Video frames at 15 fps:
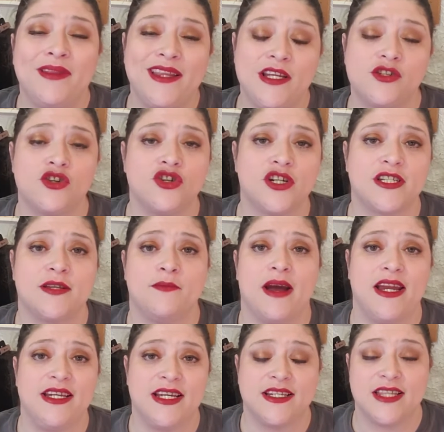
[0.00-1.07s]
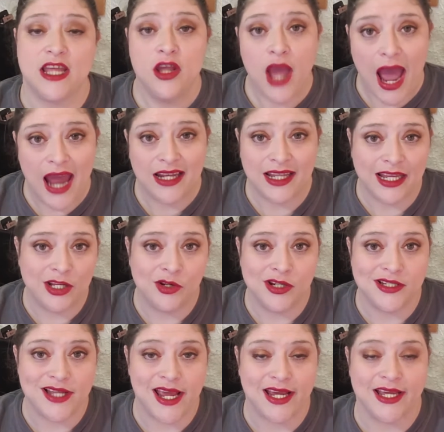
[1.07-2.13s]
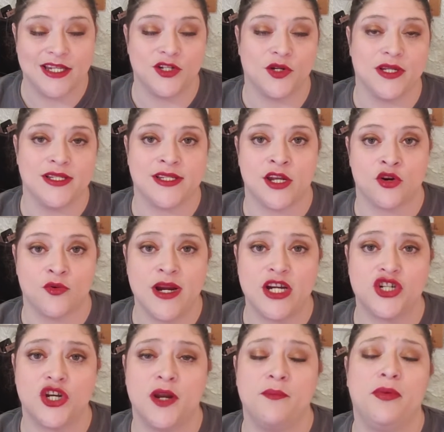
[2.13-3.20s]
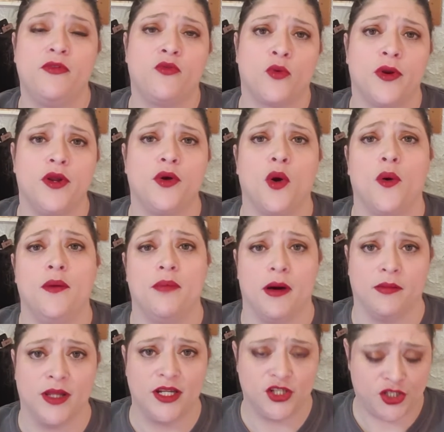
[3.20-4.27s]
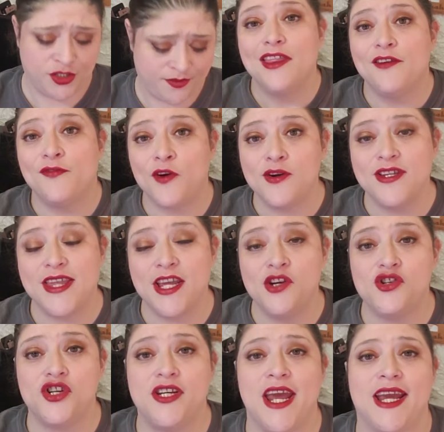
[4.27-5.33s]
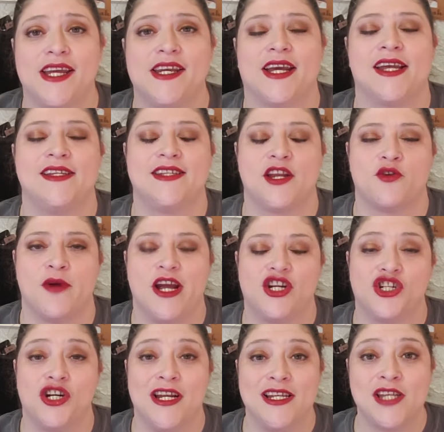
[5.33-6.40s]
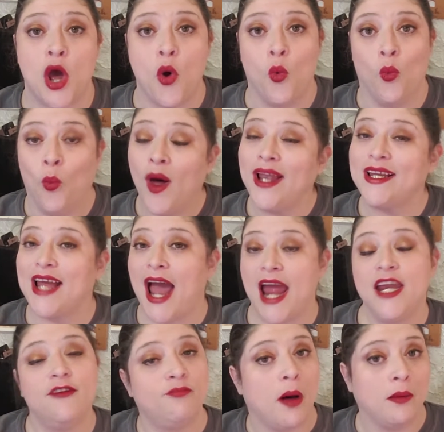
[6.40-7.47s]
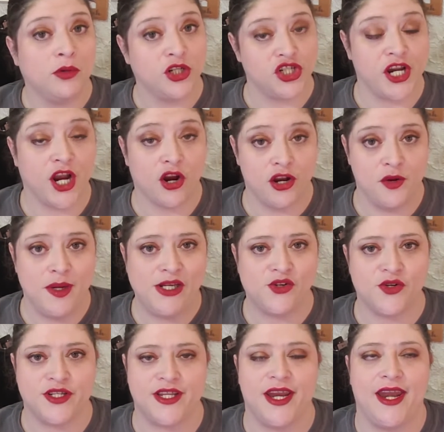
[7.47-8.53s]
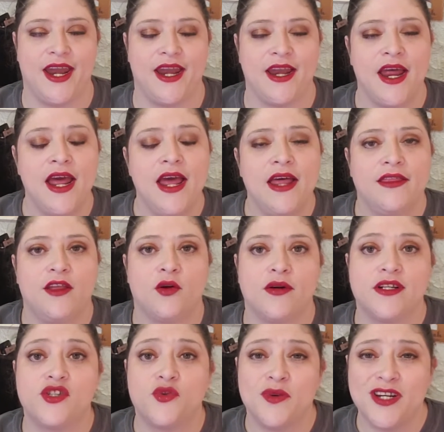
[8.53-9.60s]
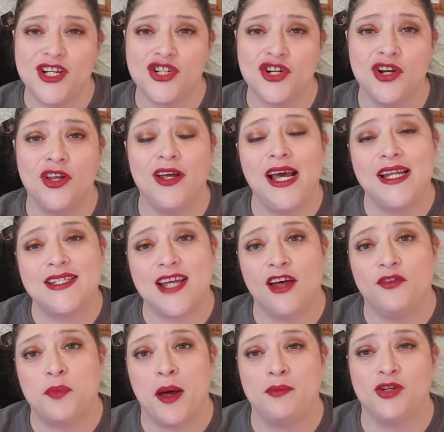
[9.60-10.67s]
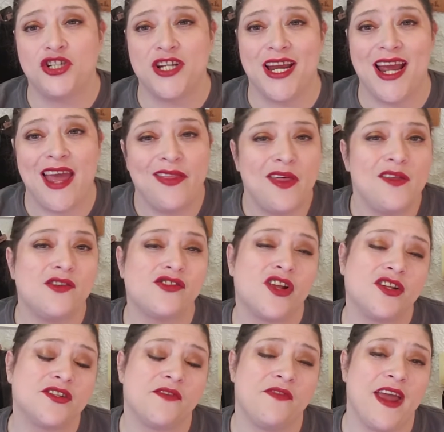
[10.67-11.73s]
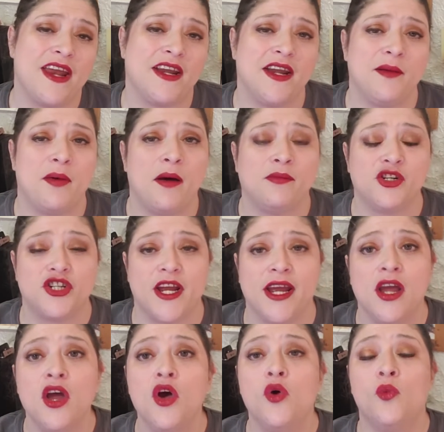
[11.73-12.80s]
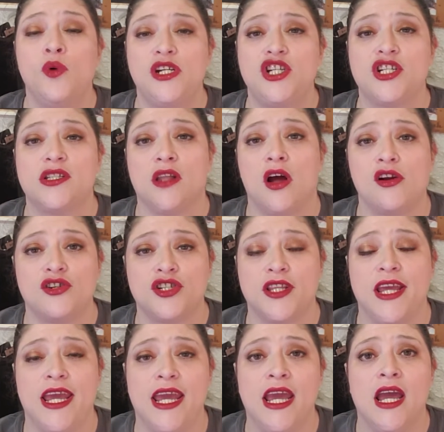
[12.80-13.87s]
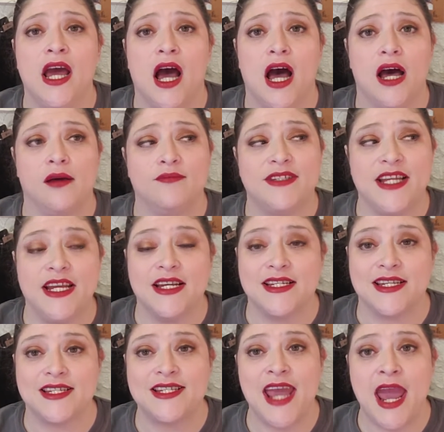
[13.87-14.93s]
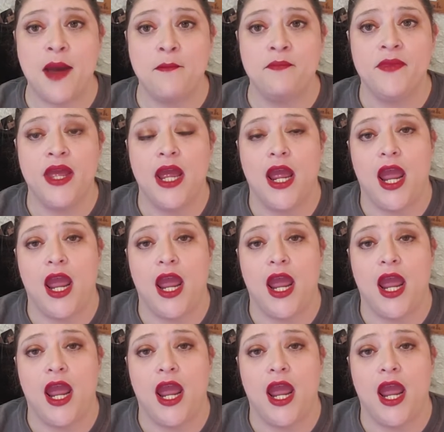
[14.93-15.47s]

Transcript: but these are just some ideas that I'd like you to take into consideration before you go and publish. The first thing you should take into consideration is what kind of publishing are you interested in? There is traditional and self publishing, and then there's also vanity publishing, which is largely um, seen as a scam.